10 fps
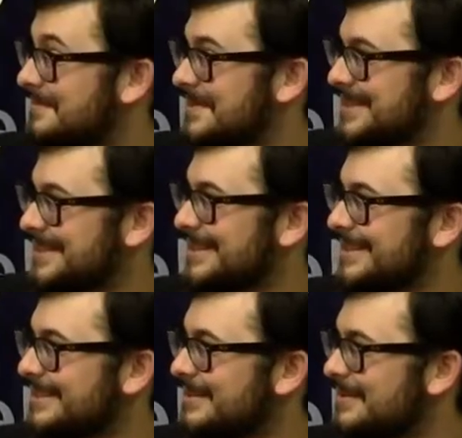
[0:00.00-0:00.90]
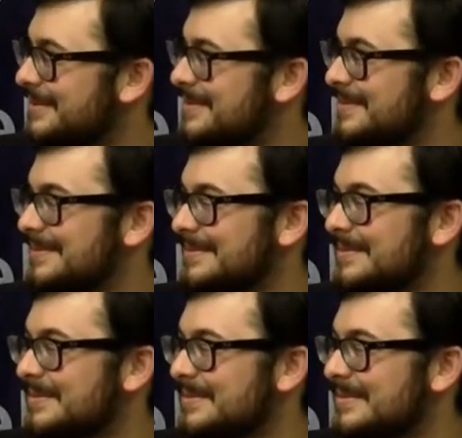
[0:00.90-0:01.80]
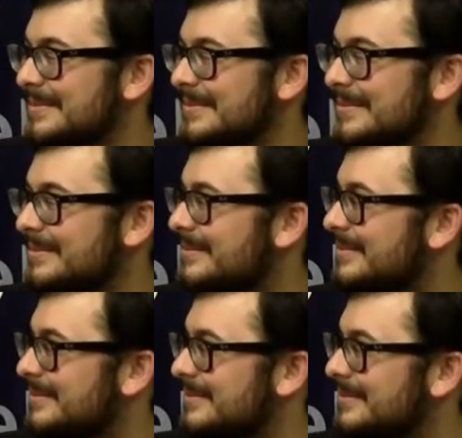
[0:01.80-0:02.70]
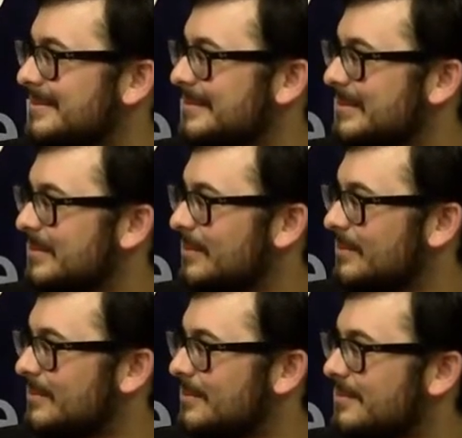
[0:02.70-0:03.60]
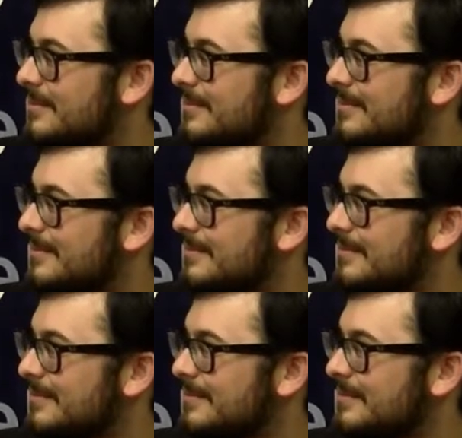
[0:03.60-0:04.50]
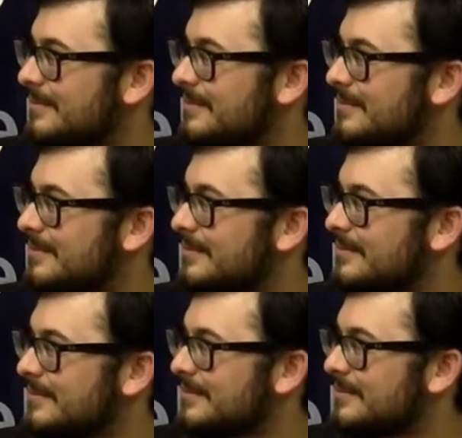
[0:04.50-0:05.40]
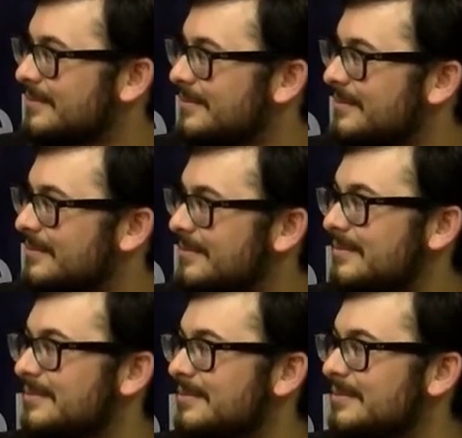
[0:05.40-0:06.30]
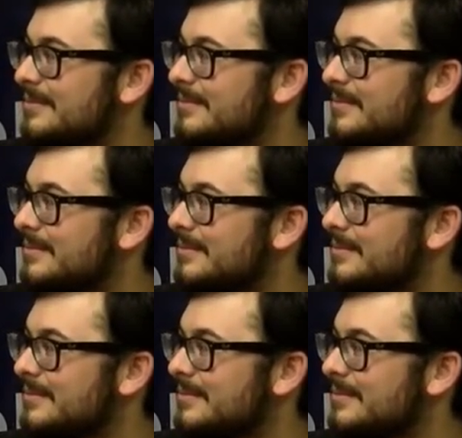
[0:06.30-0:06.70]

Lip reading: The person shown says nothing.